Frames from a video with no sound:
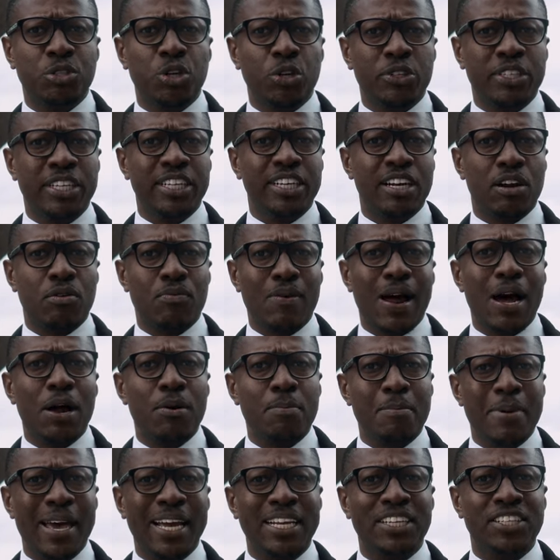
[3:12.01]
dotted
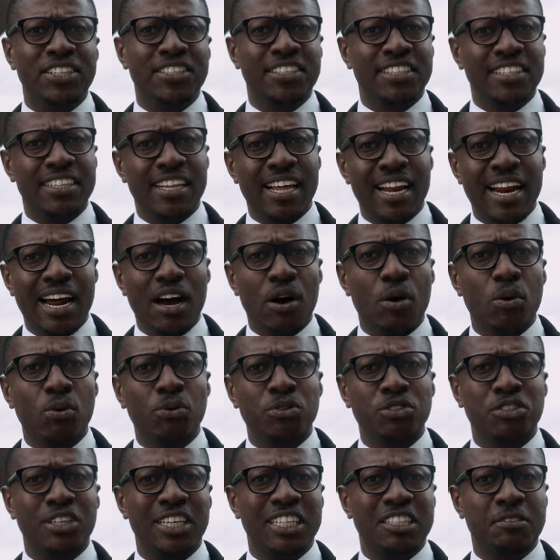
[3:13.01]
around Manchester that are
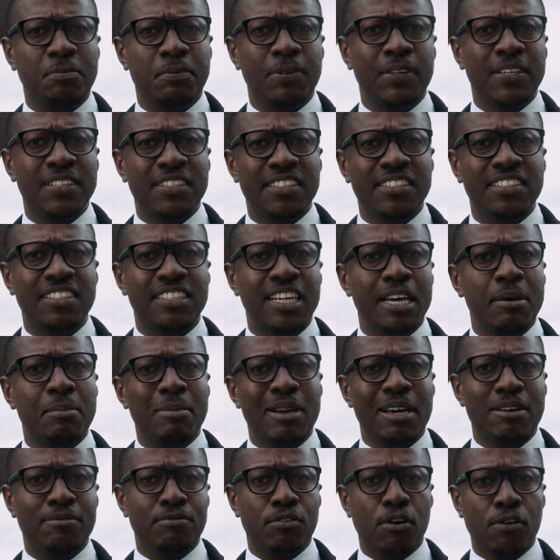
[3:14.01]
also experiencing the
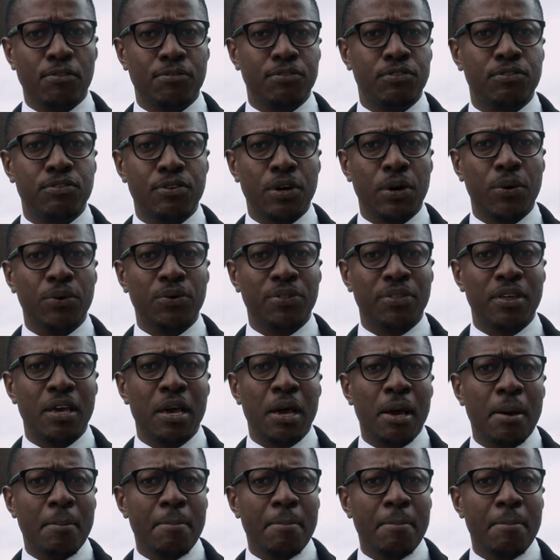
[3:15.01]
same level of growth